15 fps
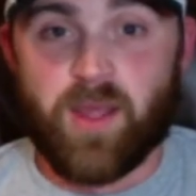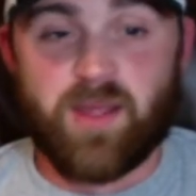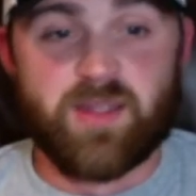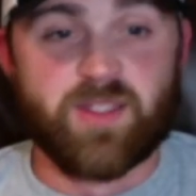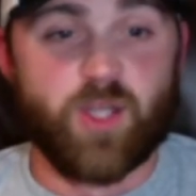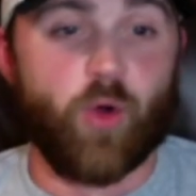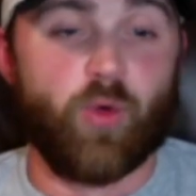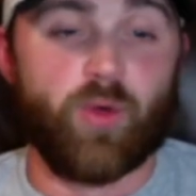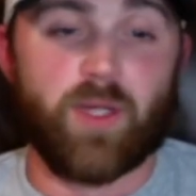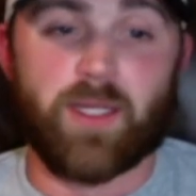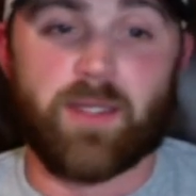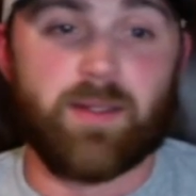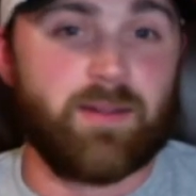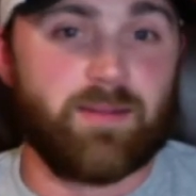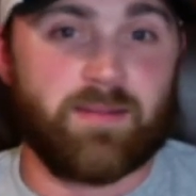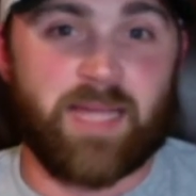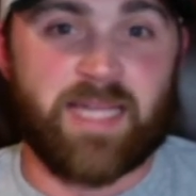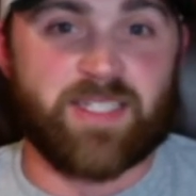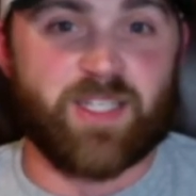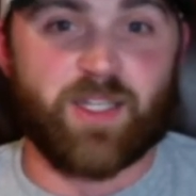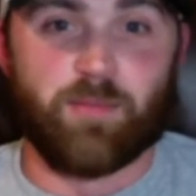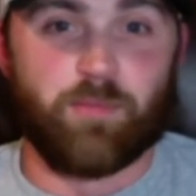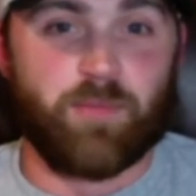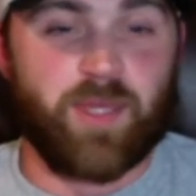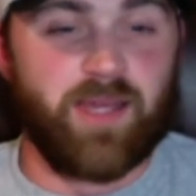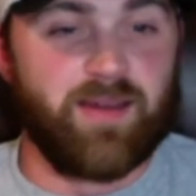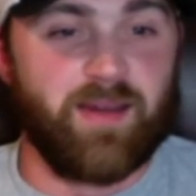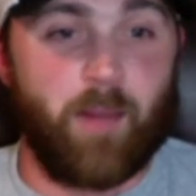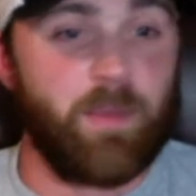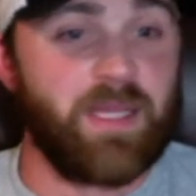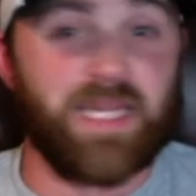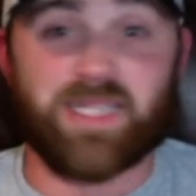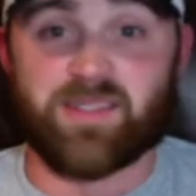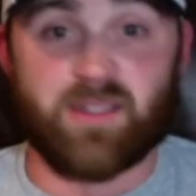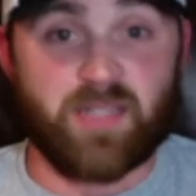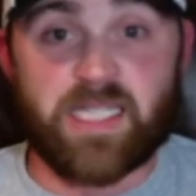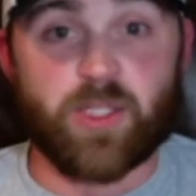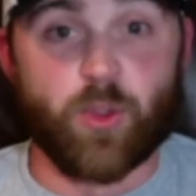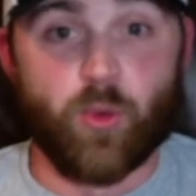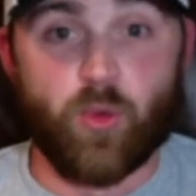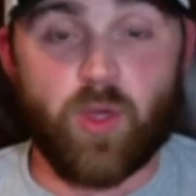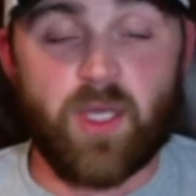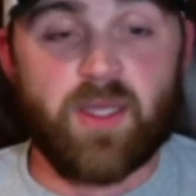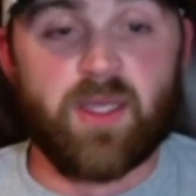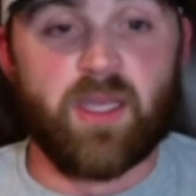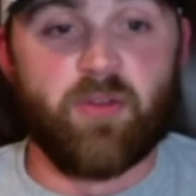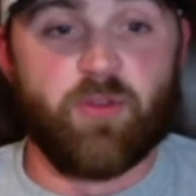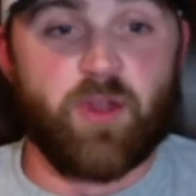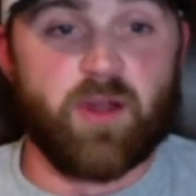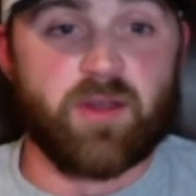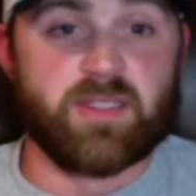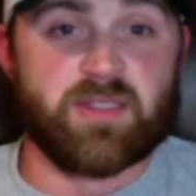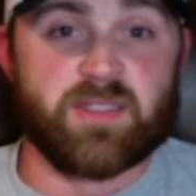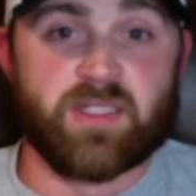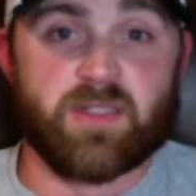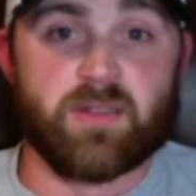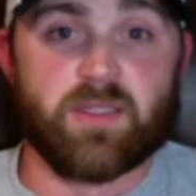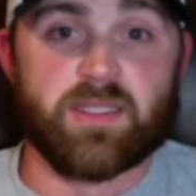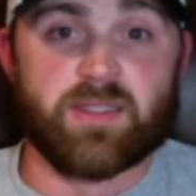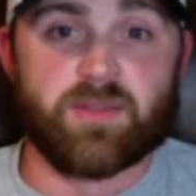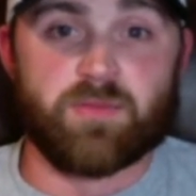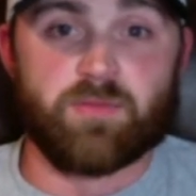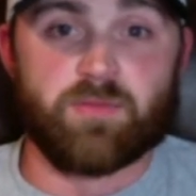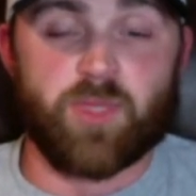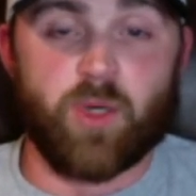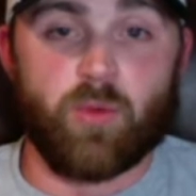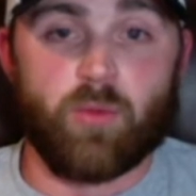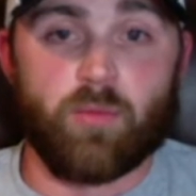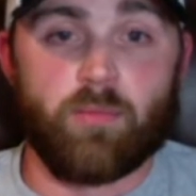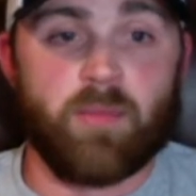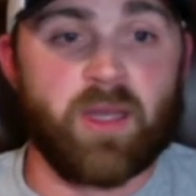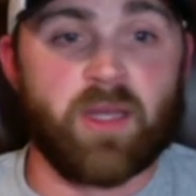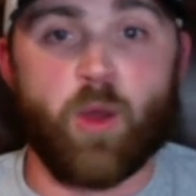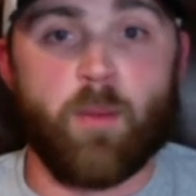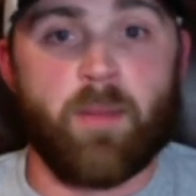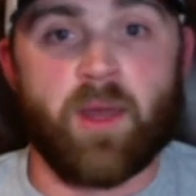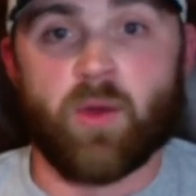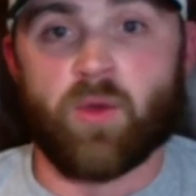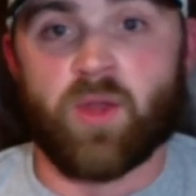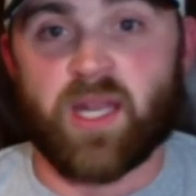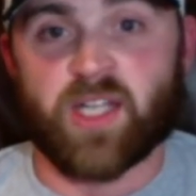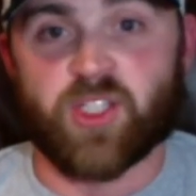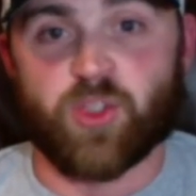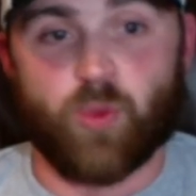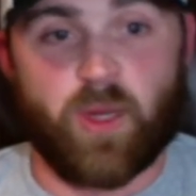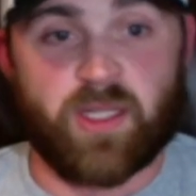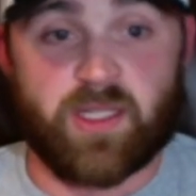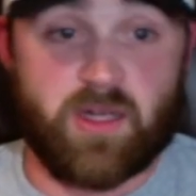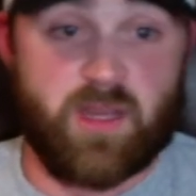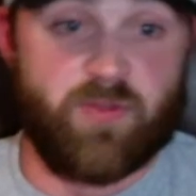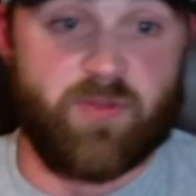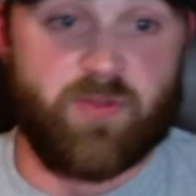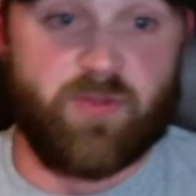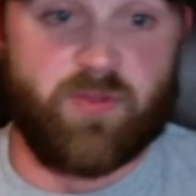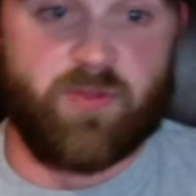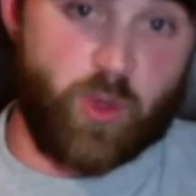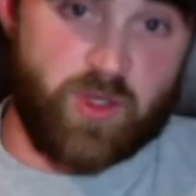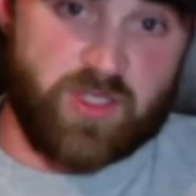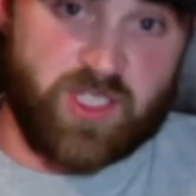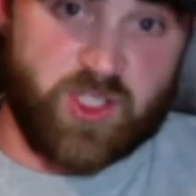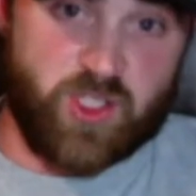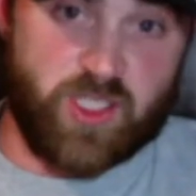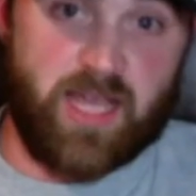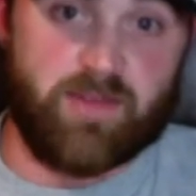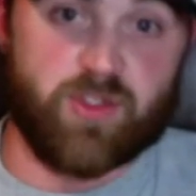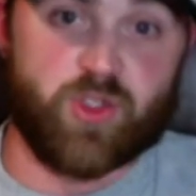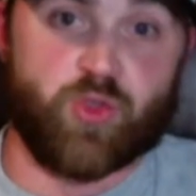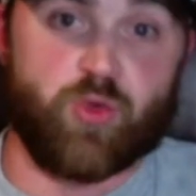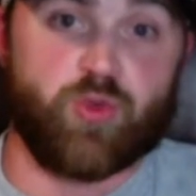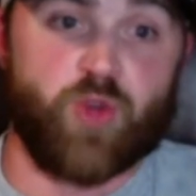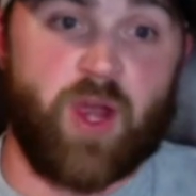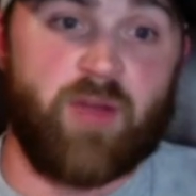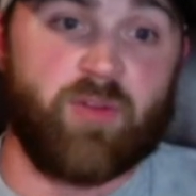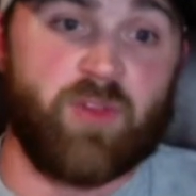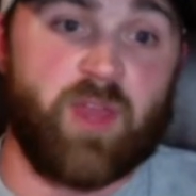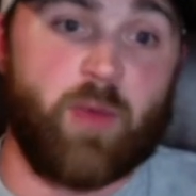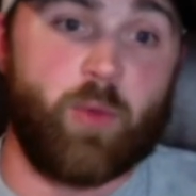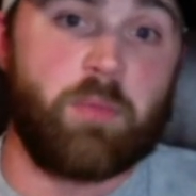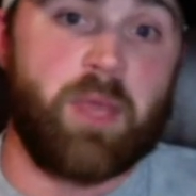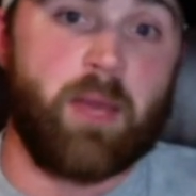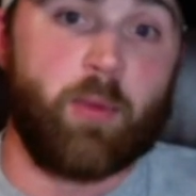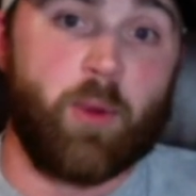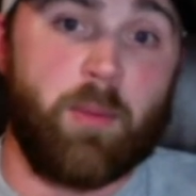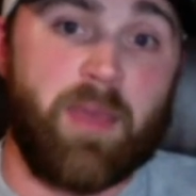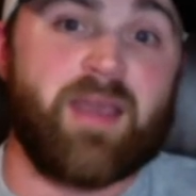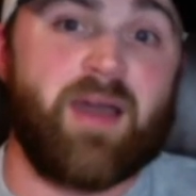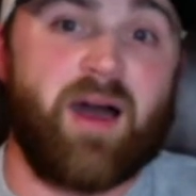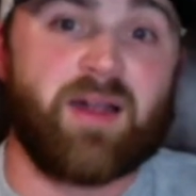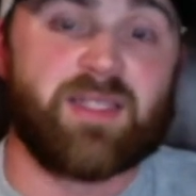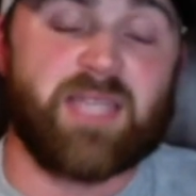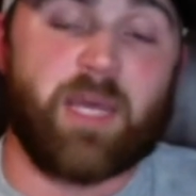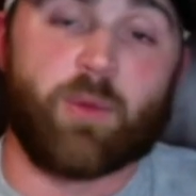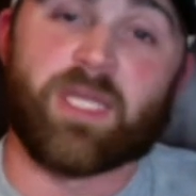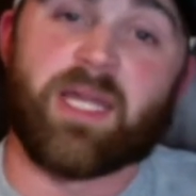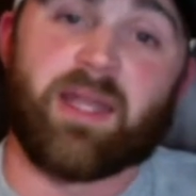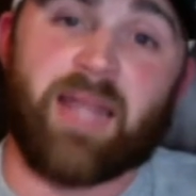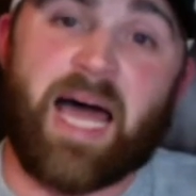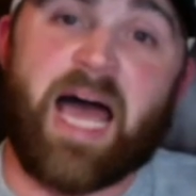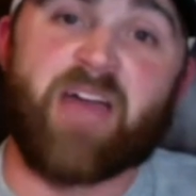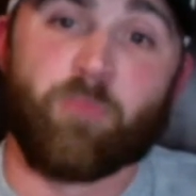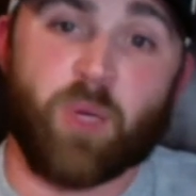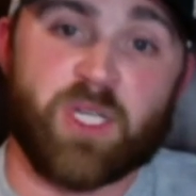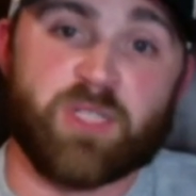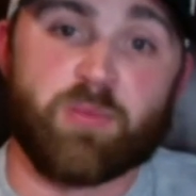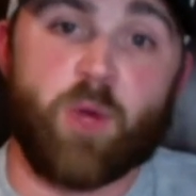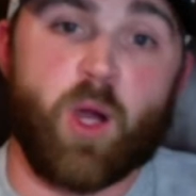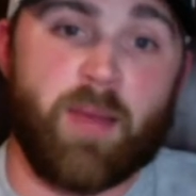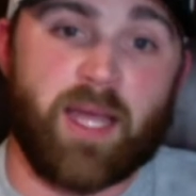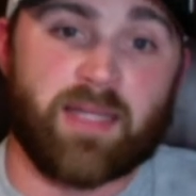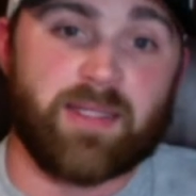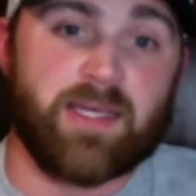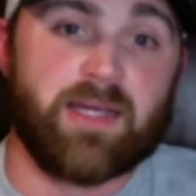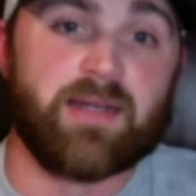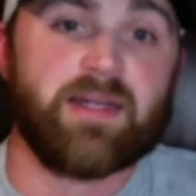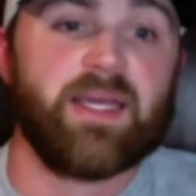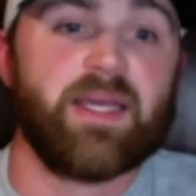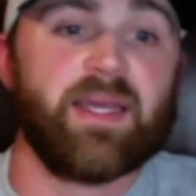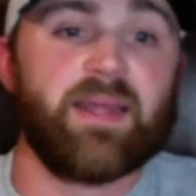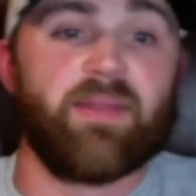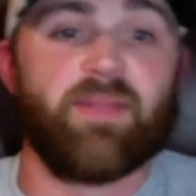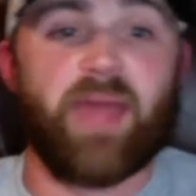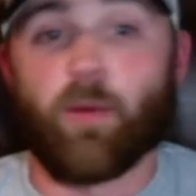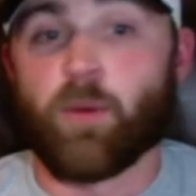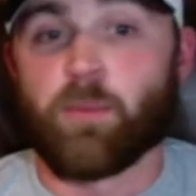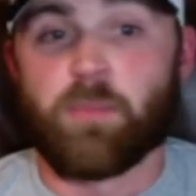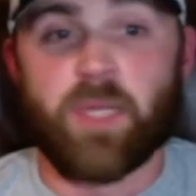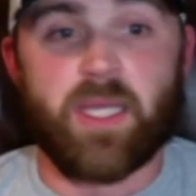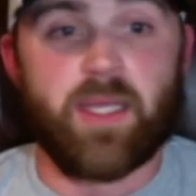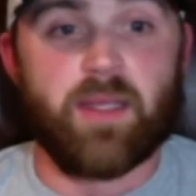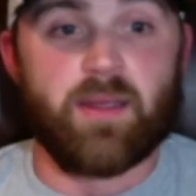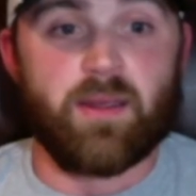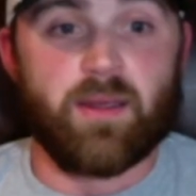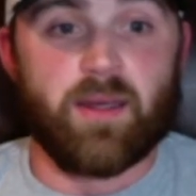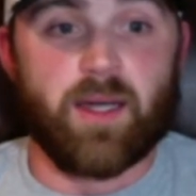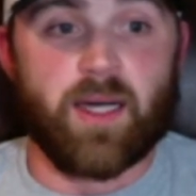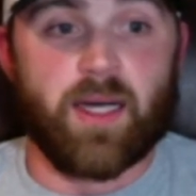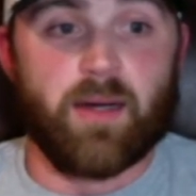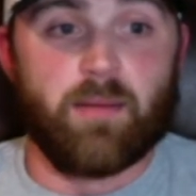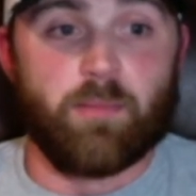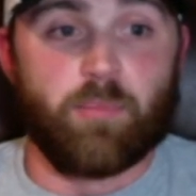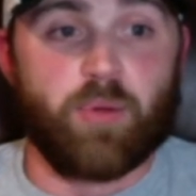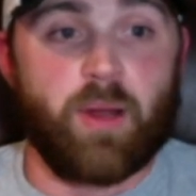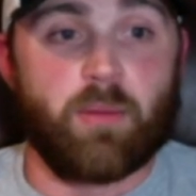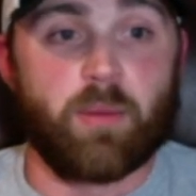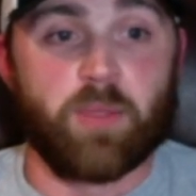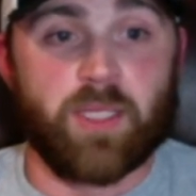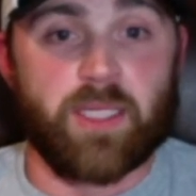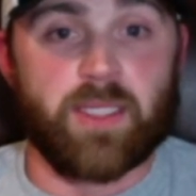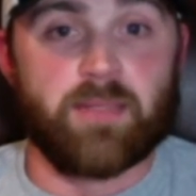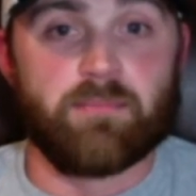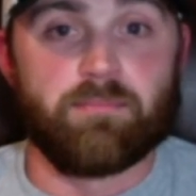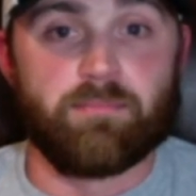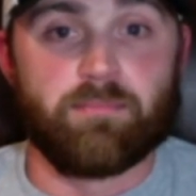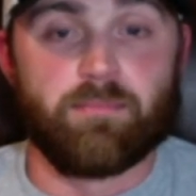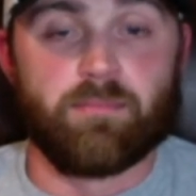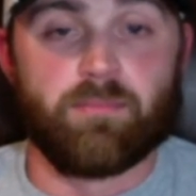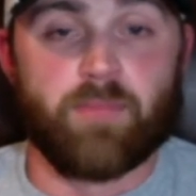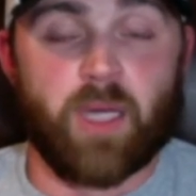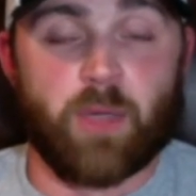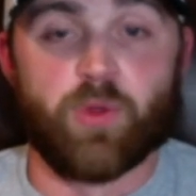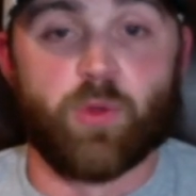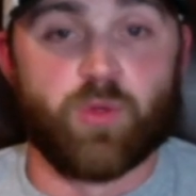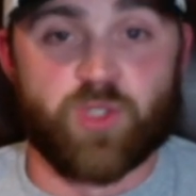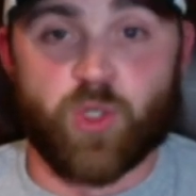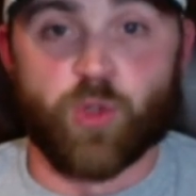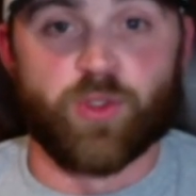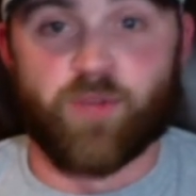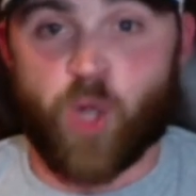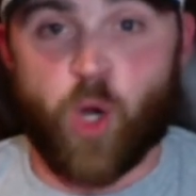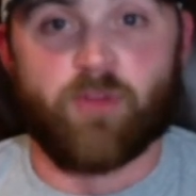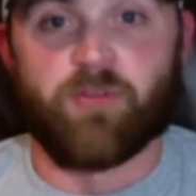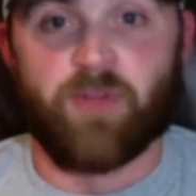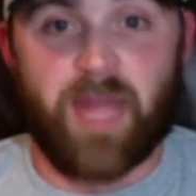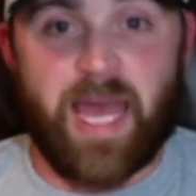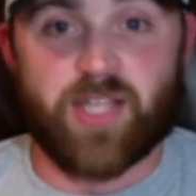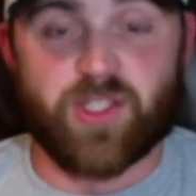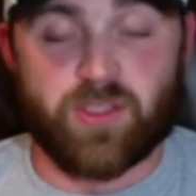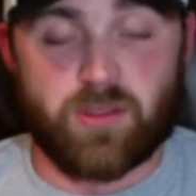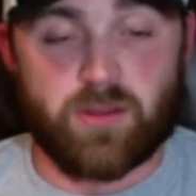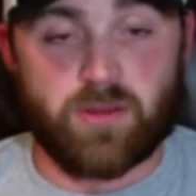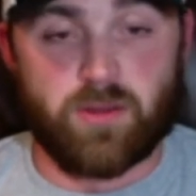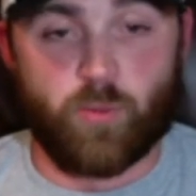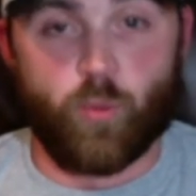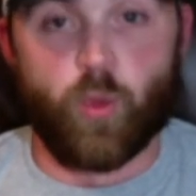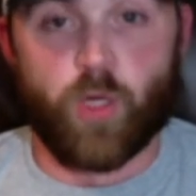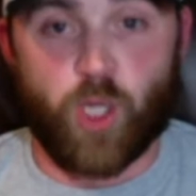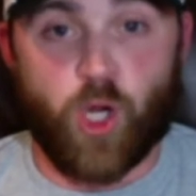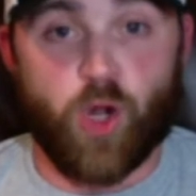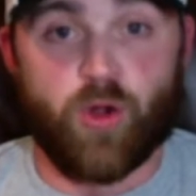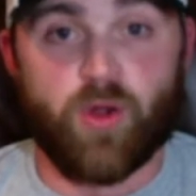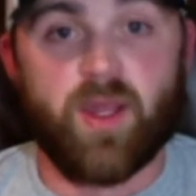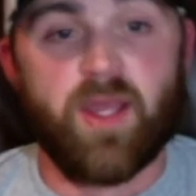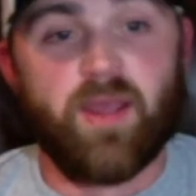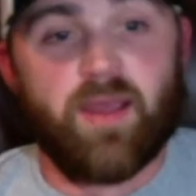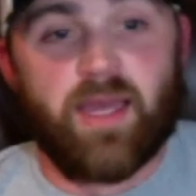So that's going to, I mean, that's lethal if there is a serious, metal on metal connection right there. If you were to essentially have a screwdriver that would be able to make contact with that live bus bar back there, that would be probably the result of an arc flash would occur.